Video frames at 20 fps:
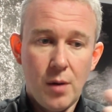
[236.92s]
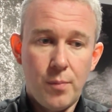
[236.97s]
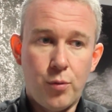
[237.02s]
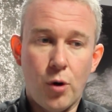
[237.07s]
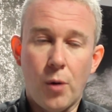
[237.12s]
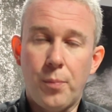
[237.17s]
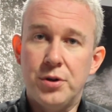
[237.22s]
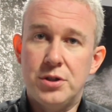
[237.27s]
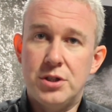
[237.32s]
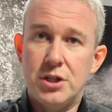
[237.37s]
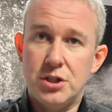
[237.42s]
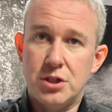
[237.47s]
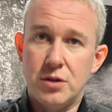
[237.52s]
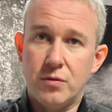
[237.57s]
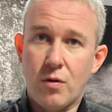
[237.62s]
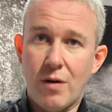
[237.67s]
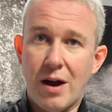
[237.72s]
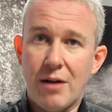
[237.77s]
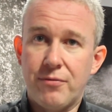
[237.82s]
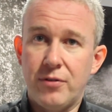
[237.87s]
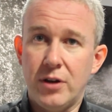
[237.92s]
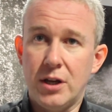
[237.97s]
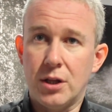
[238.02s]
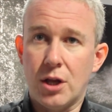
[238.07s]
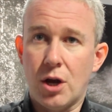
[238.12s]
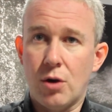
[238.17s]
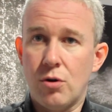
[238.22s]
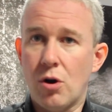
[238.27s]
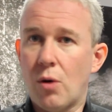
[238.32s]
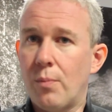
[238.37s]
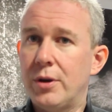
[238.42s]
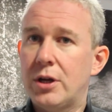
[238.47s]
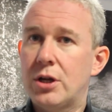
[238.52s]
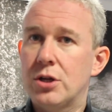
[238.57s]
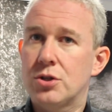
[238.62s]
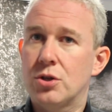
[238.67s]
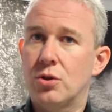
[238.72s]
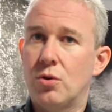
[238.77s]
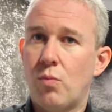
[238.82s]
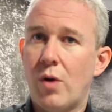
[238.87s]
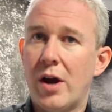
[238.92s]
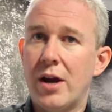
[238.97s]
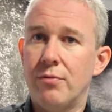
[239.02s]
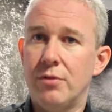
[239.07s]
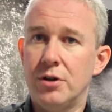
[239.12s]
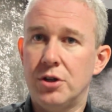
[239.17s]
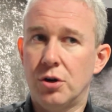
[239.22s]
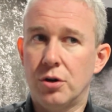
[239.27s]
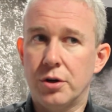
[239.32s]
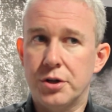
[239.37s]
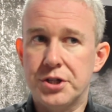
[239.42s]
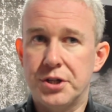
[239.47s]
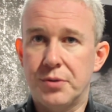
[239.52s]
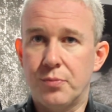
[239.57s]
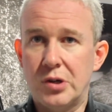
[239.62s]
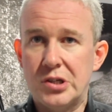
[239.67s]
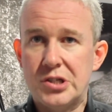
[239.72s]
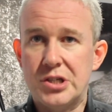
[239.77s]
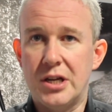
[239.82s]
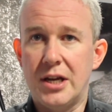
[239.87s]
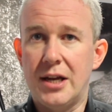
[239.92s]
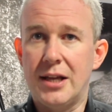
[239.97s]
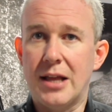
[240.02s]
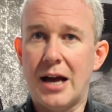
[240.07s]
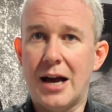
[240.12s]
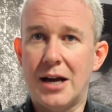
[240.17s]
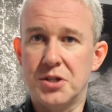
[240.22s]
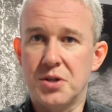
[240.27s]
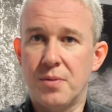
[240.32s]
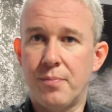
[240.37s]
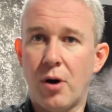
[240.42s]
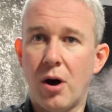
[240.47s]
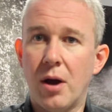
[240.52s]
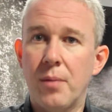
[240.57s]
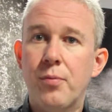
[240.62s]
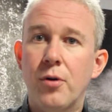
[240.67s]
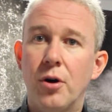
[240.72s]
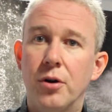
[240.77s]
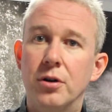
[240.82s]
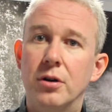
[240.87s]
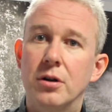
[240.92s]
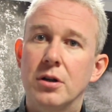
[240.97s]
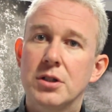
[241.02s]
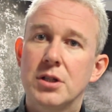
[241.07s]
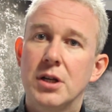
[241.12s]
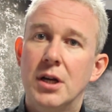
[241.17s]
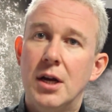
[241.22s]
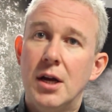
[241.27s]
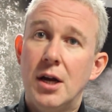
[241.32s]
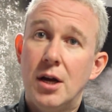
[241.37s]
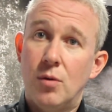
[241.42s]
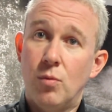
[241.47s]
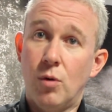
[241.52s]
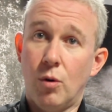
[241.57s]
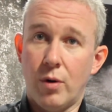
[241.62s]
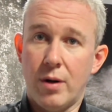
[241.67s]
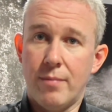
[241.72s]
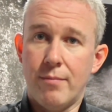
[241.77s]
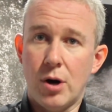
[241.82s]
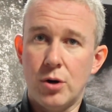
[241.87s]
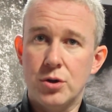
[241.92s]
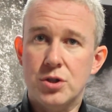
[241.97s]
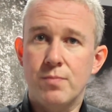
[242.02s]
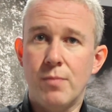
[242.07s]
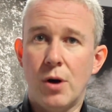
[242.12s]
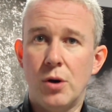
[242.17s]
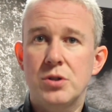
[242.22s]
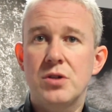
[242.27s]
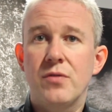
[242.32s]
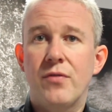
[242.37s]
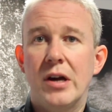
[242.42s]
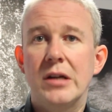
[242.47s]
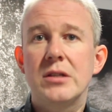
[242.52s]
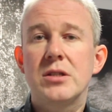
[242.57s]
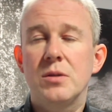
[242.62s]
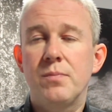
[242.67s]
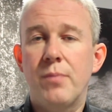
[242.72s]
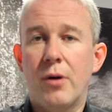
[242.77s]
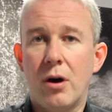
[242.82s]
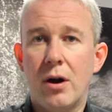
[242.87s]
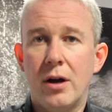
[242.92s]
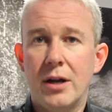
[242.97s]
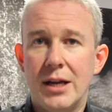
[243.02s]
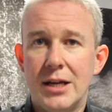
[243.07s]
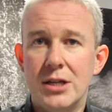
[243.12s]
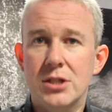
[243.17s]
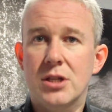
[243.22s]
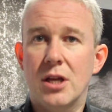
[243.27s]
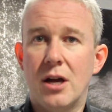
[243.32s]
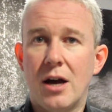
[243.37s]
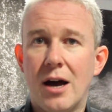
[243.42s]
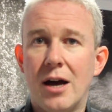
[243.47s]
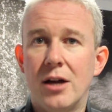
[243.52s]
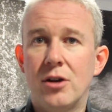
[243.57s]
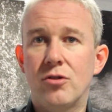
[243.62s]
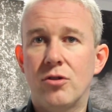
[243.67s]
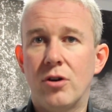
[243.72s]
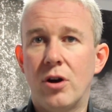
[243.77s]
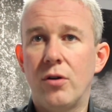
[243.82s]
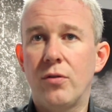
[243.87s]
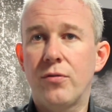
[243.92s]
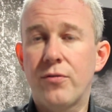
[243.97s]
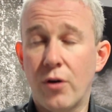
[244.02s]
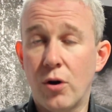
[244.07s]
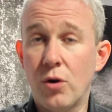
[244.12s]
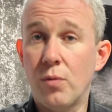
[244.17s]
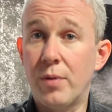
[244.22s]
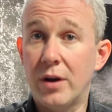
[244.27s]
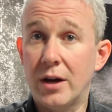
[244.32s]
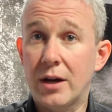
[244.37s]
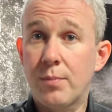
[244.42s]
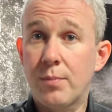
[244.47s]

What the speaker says: properties of graphene, though, not because of the weight reduction. We're seeing that as a byproduct. What we're most motivated by is the hydrophobic